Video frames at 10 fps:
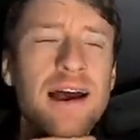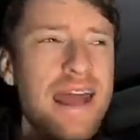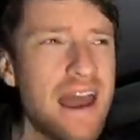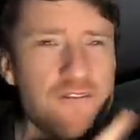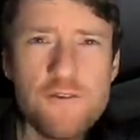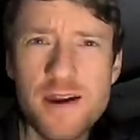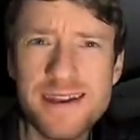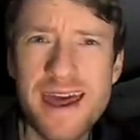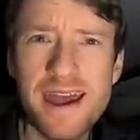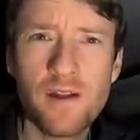and
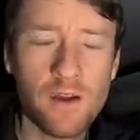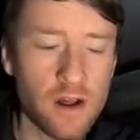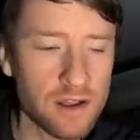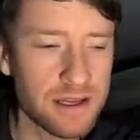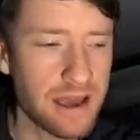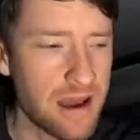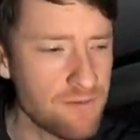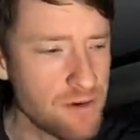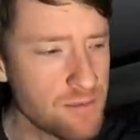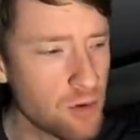every day on the holiday,
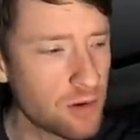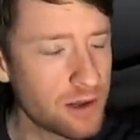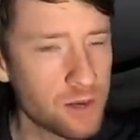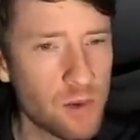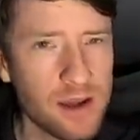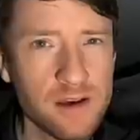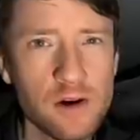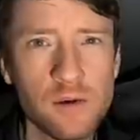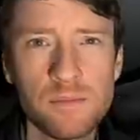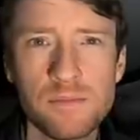every morning I'd
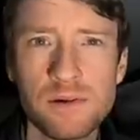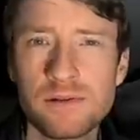wake up